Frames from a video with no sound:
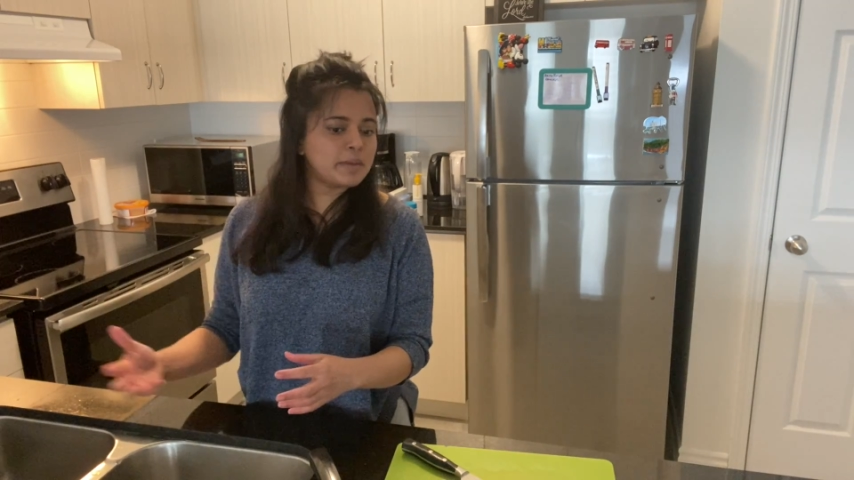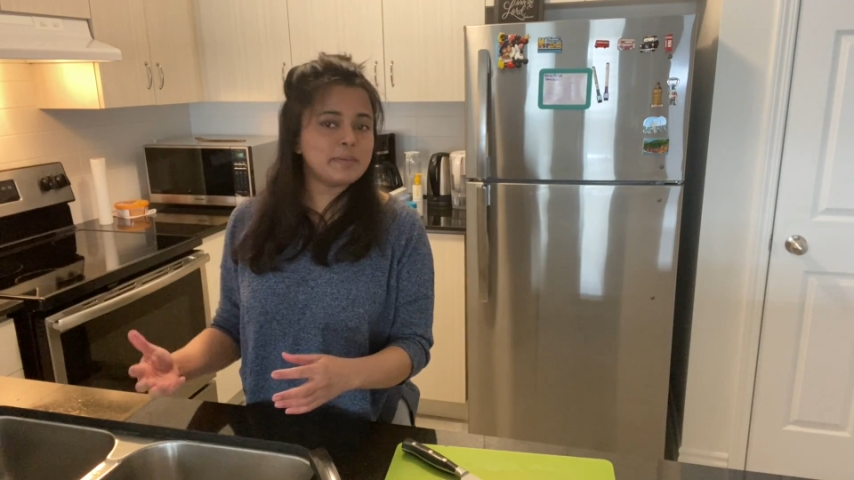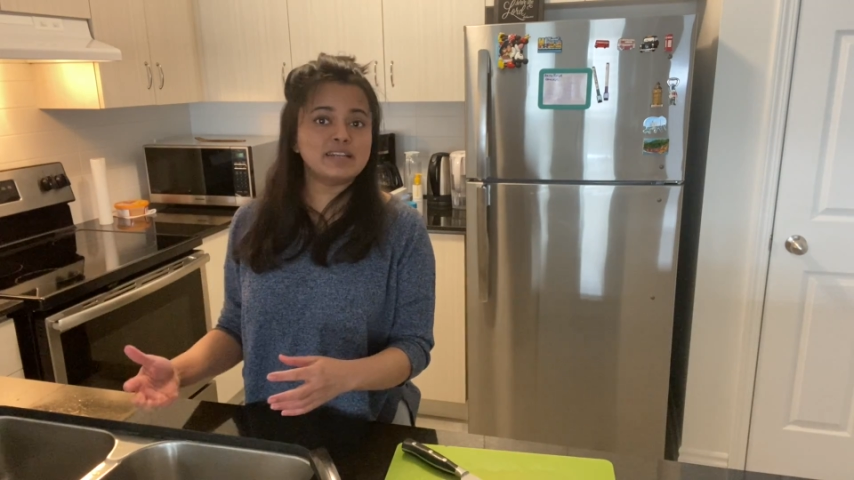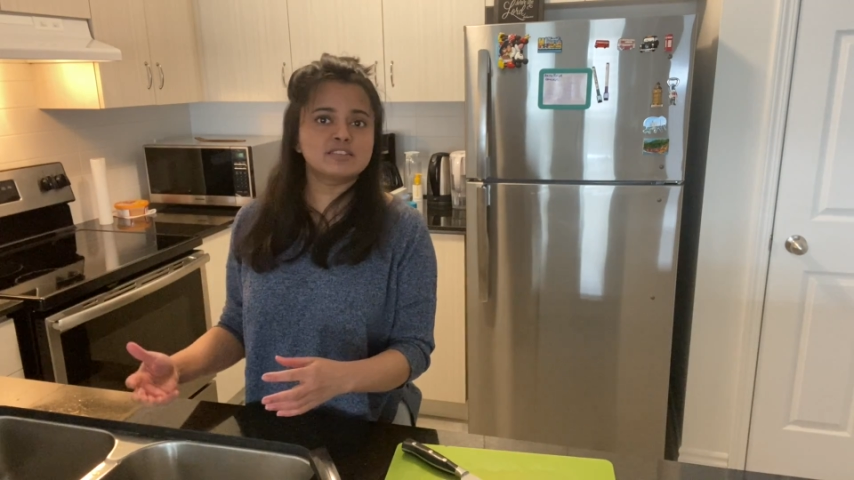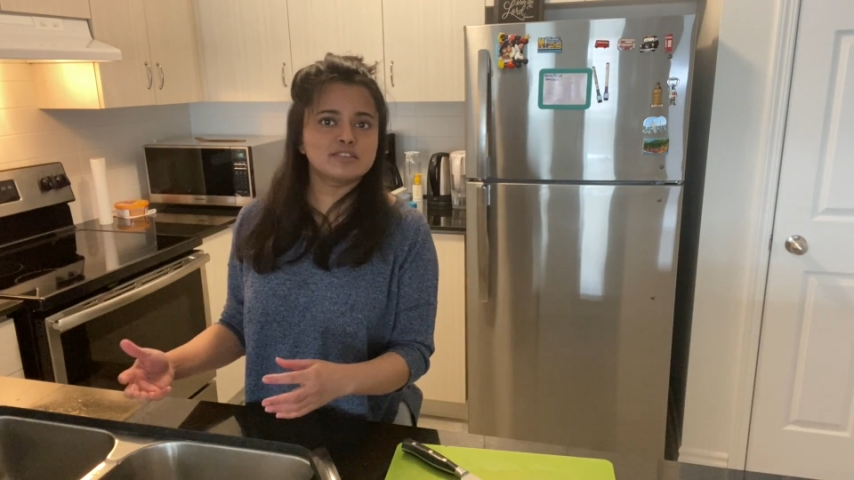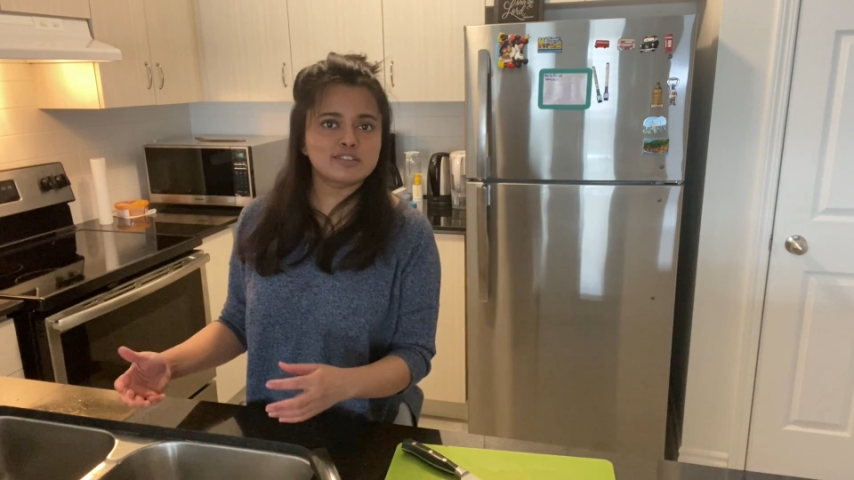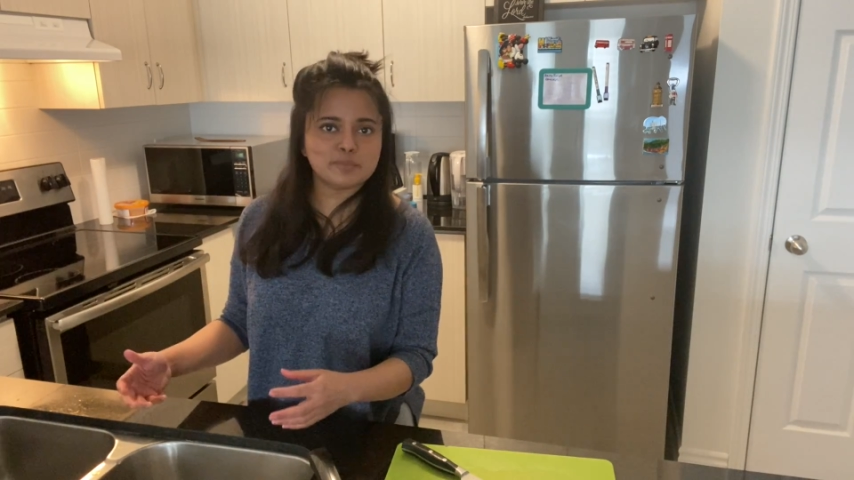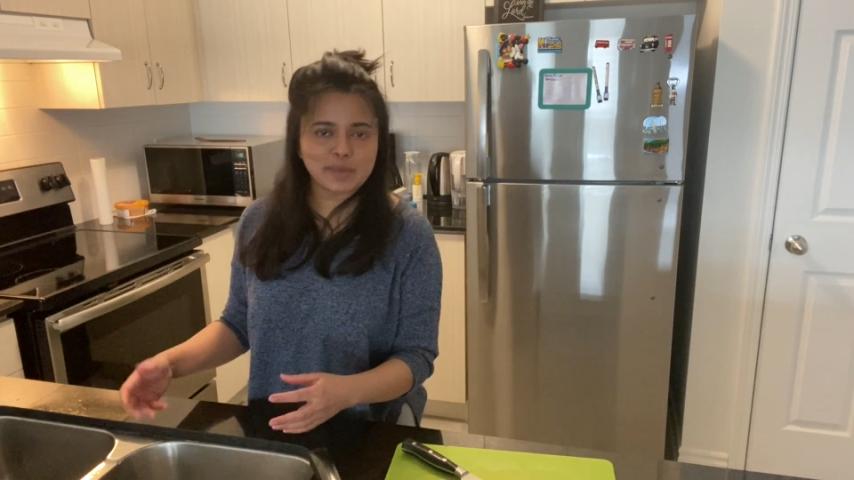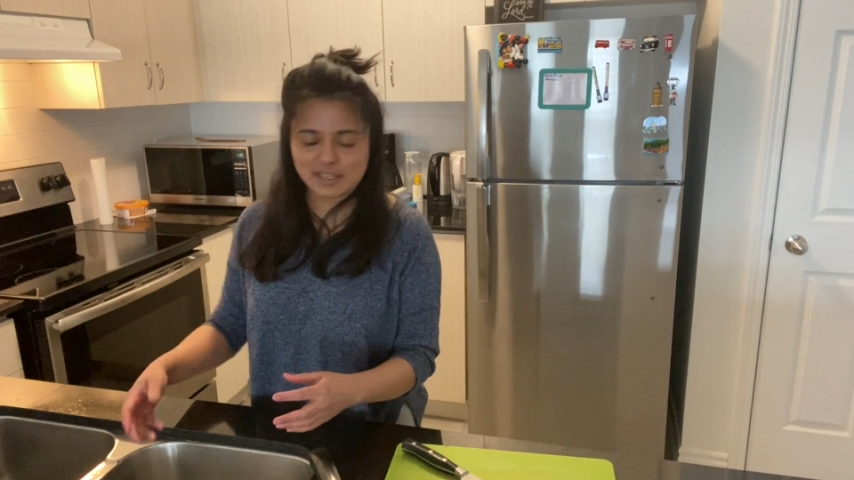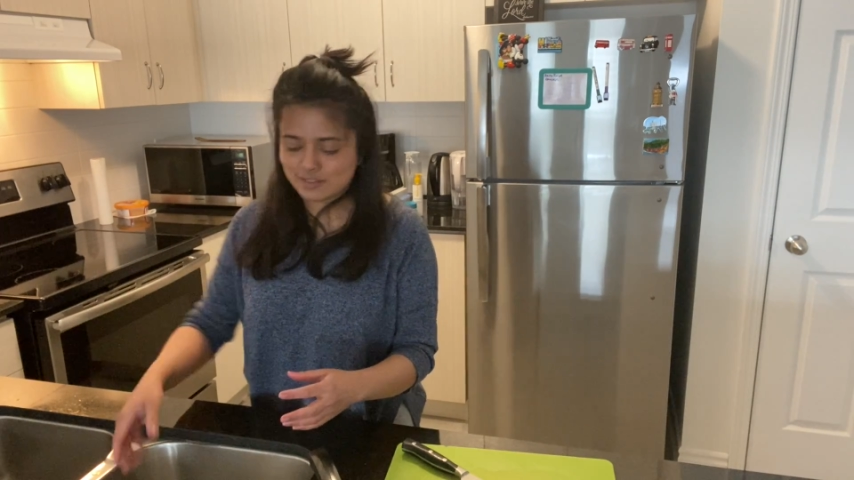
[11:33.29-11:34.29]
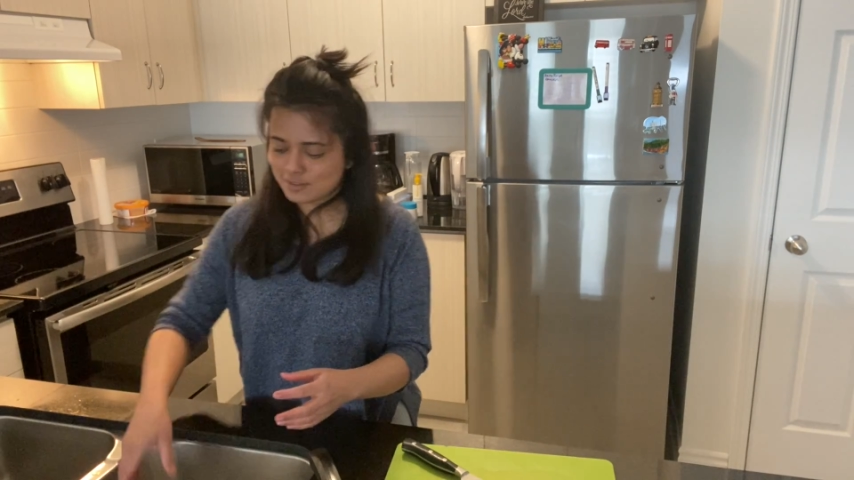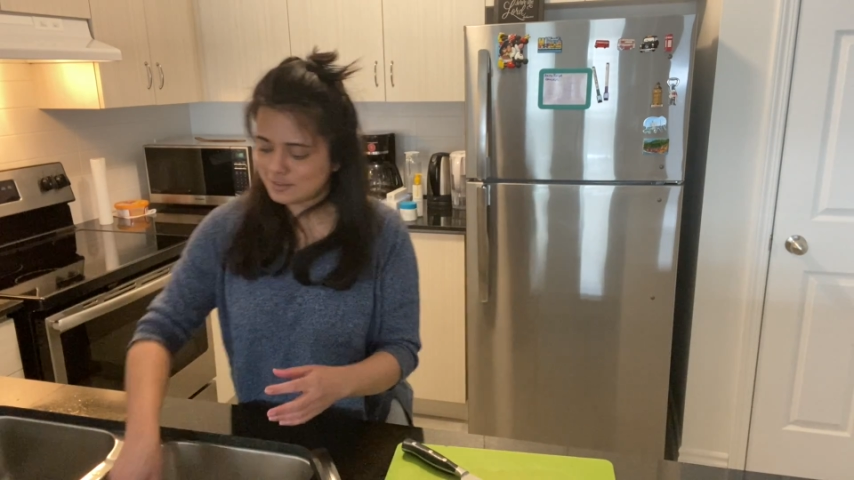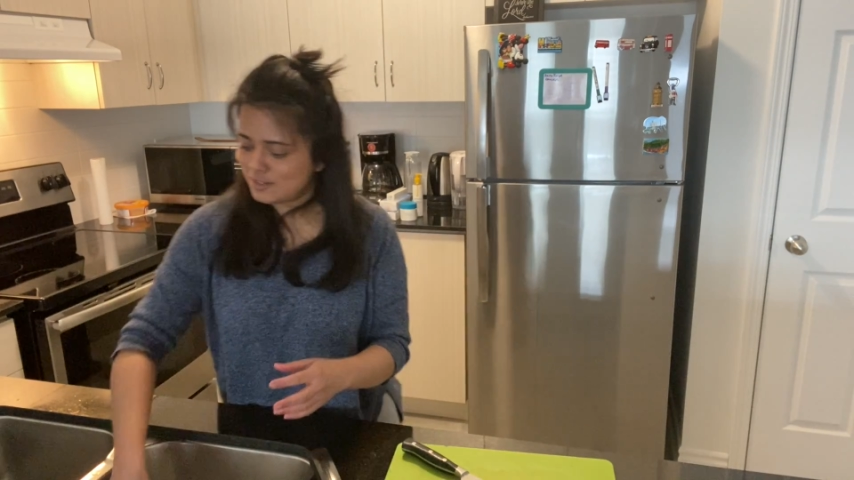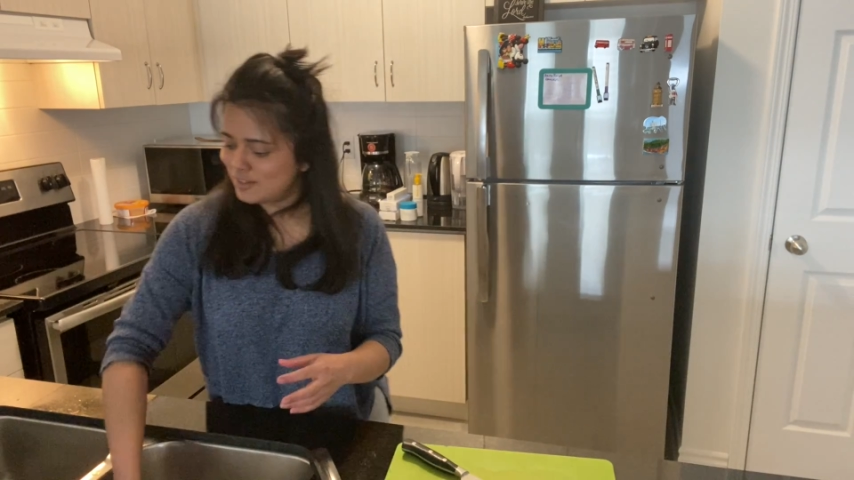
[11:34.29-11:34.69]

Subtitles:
mental space.